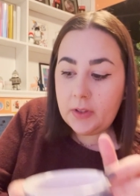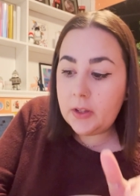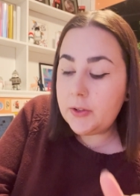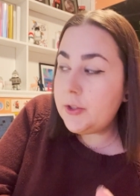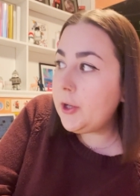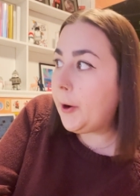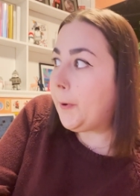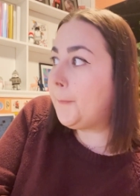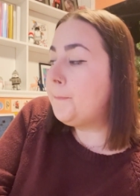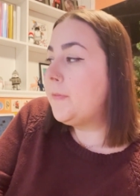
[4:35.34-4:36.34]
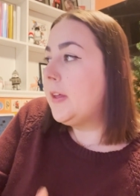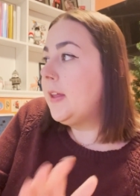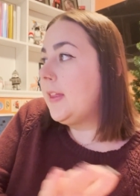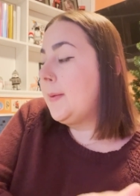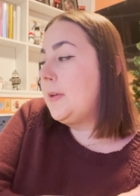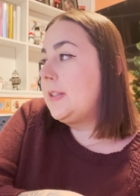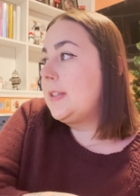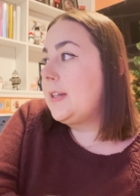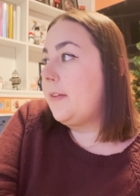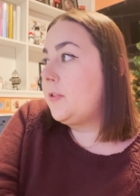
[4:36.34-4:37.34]
So that means
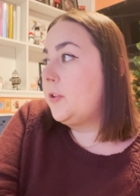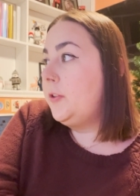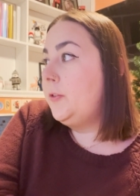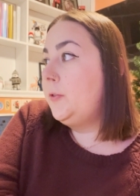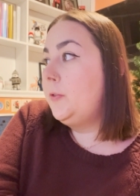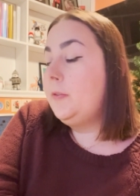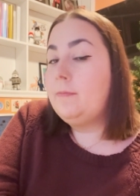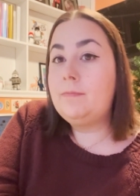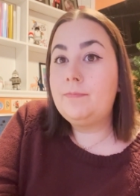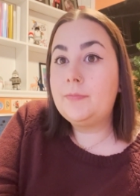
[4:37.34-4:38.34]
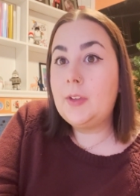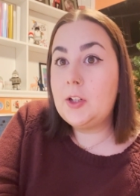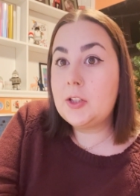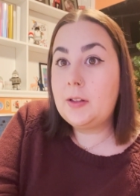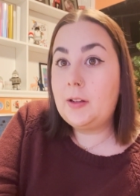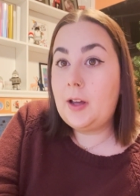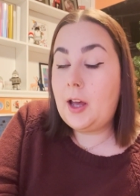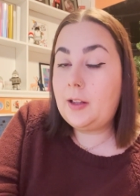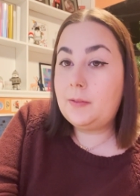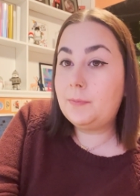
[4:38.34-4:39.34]
this afternoon, just,
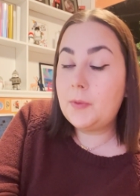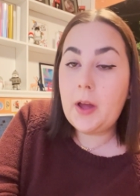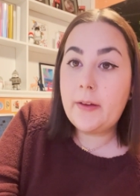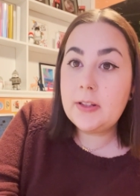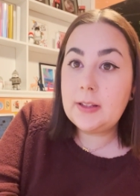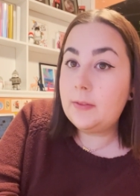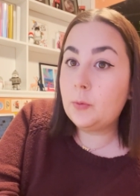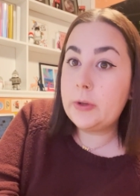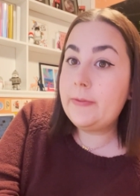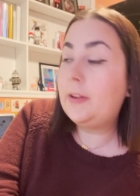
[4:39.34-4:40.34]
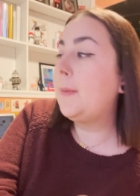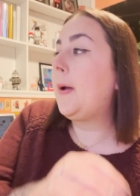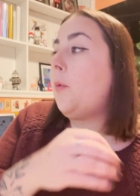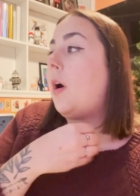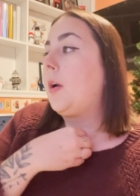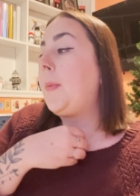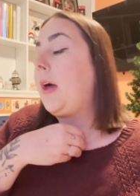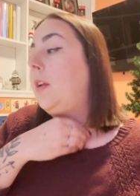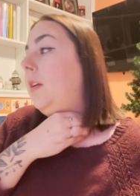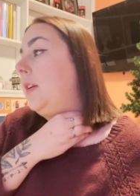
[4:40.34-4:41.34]
I'll obviously refill up my water
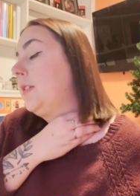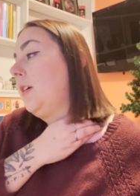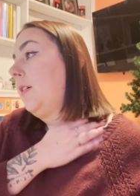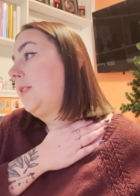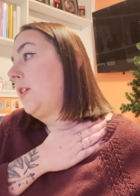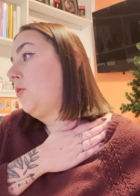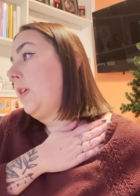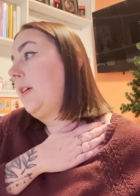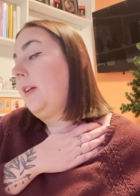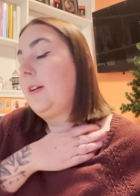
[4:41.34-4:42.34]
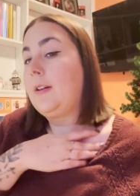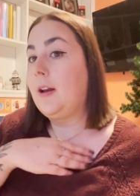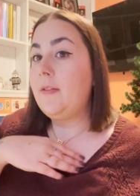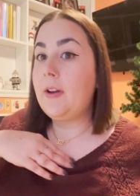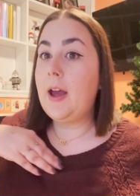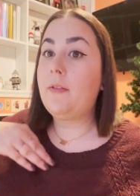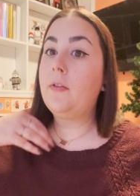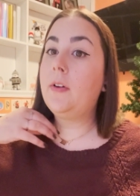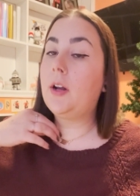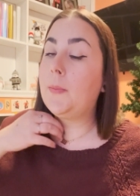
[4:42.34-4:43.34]
bottle and as long as I drink like not even half
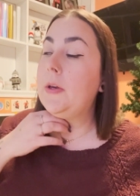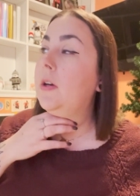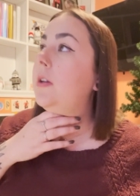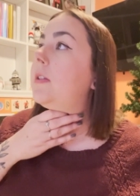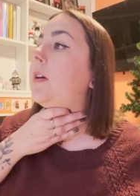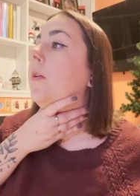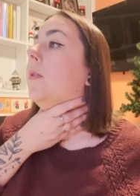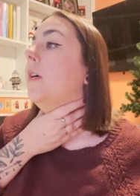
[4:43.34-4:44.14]
of it, I'll be good. So